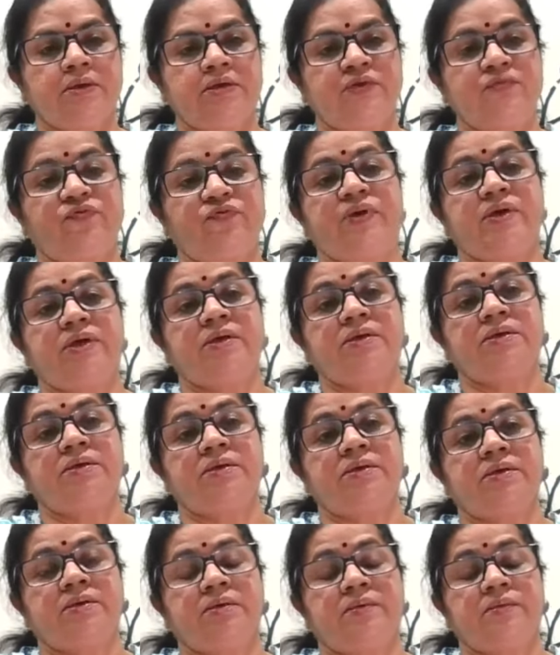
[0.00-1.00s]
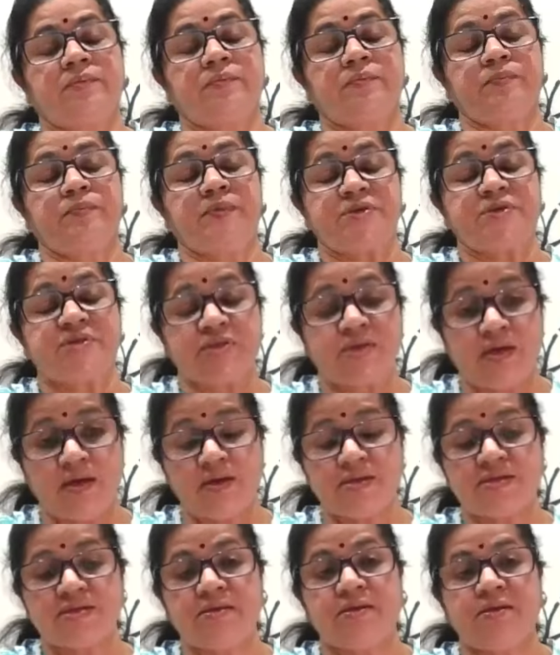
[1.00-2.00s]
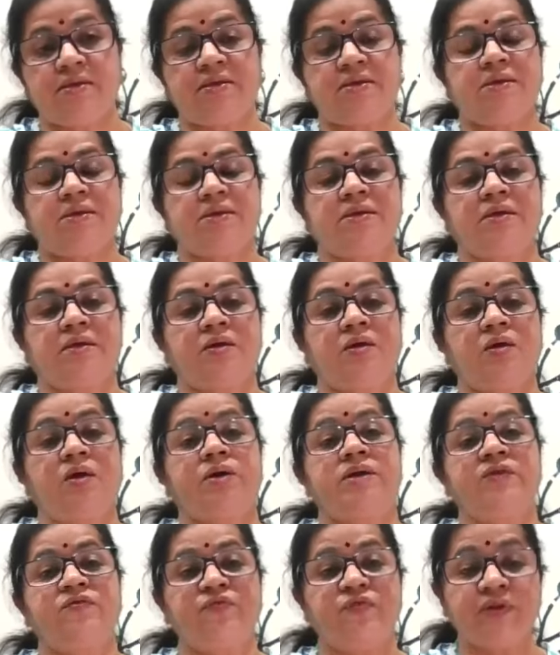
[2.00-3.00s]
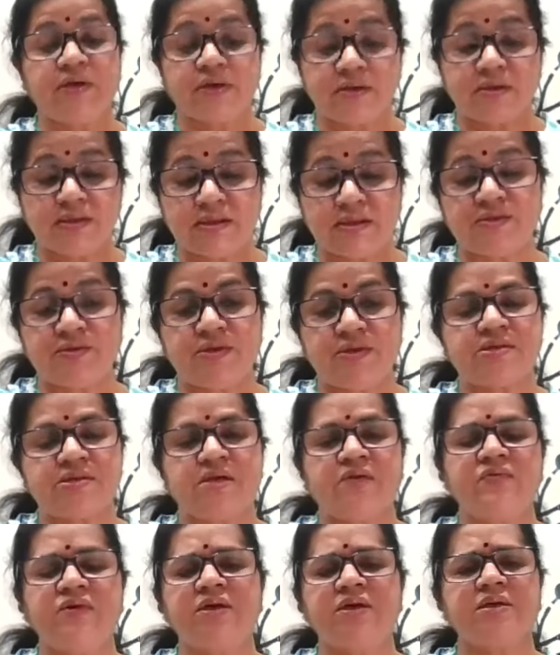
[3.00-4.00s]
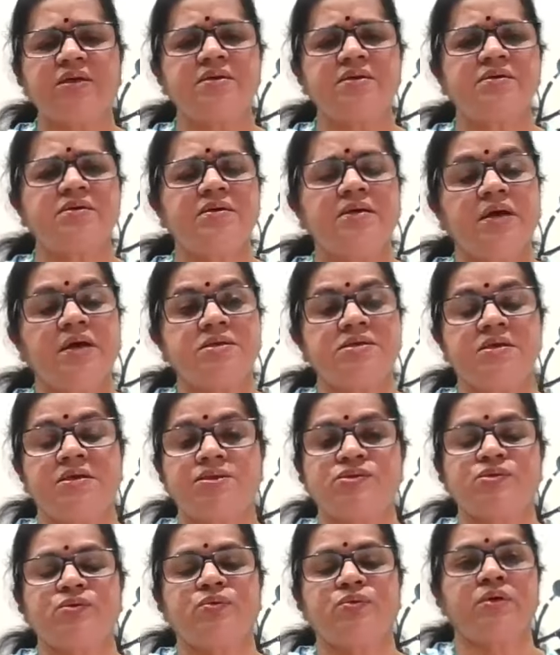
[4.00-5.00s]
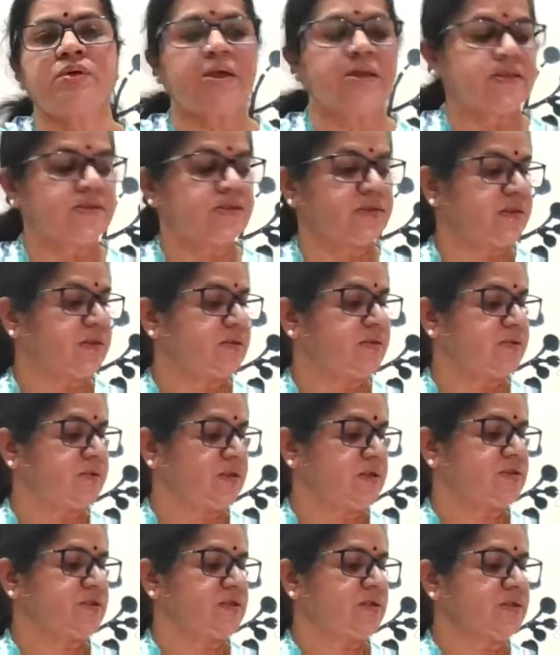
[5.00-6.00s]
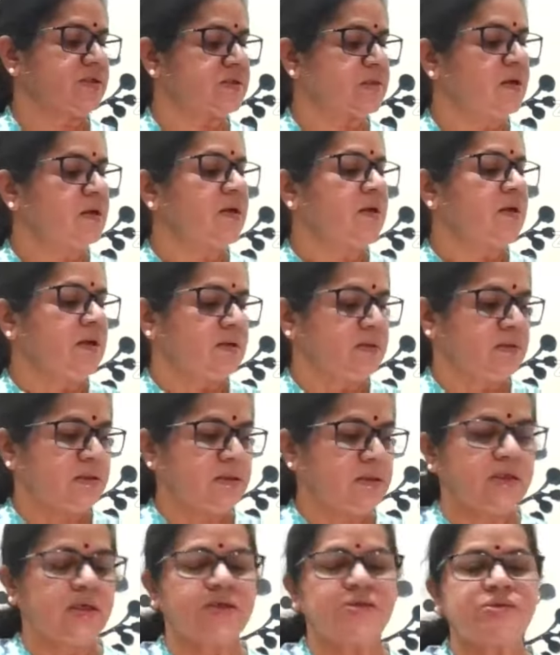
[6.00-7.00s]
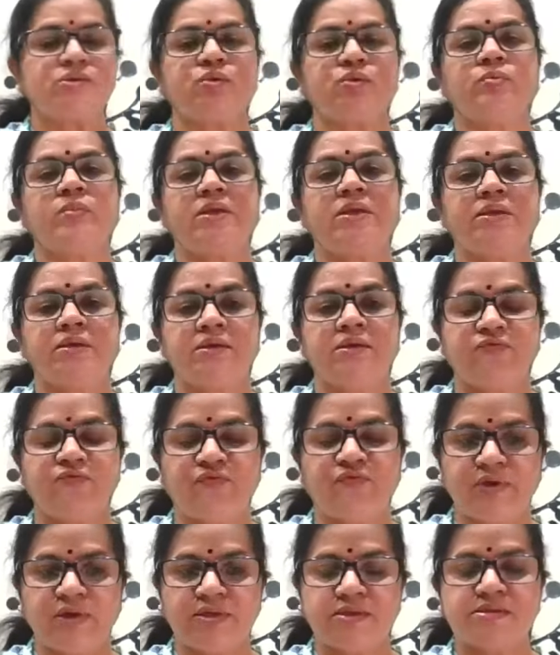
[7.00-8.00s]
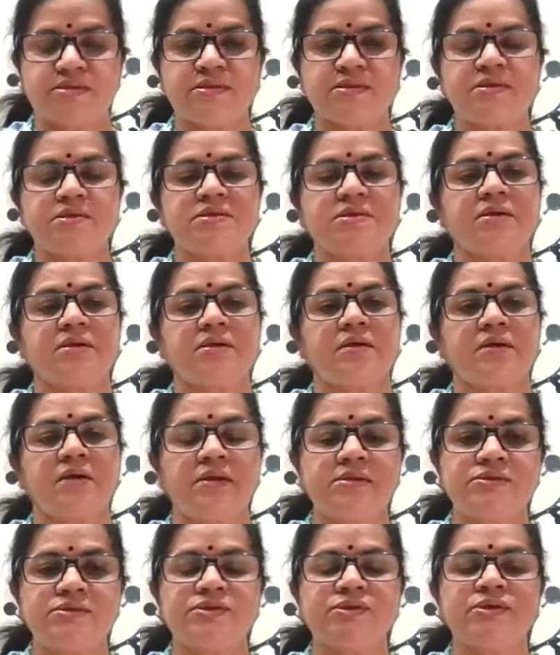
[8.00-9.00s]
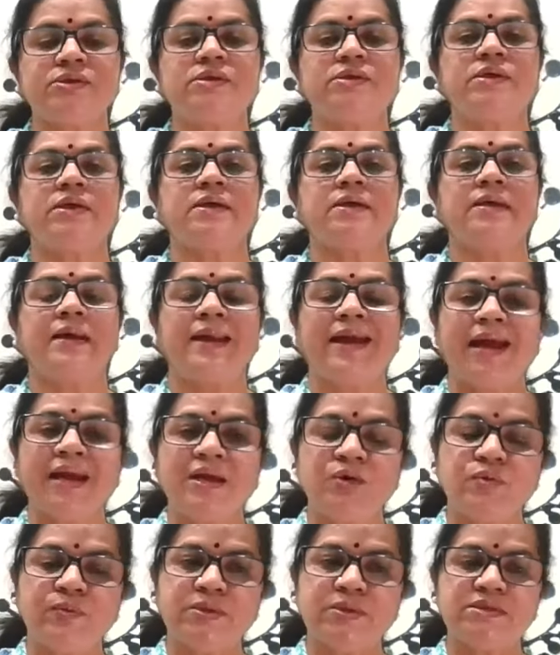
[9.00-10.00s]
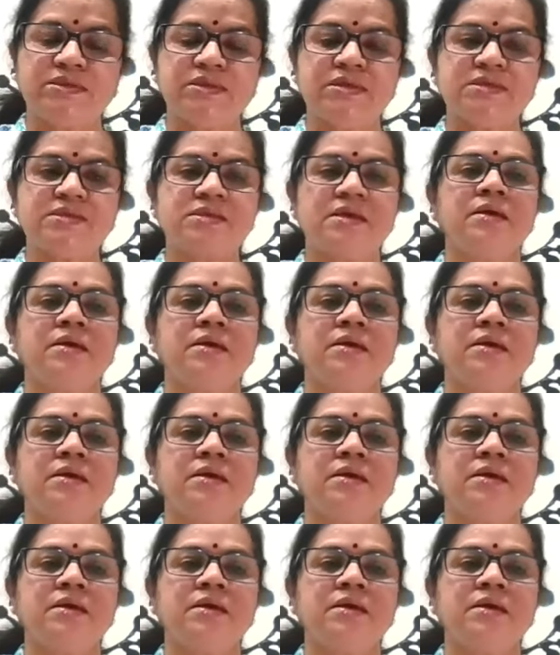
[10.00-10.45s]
different states in India or different countries, every country has its own culture and traditions. There are so many differences in culture and languages,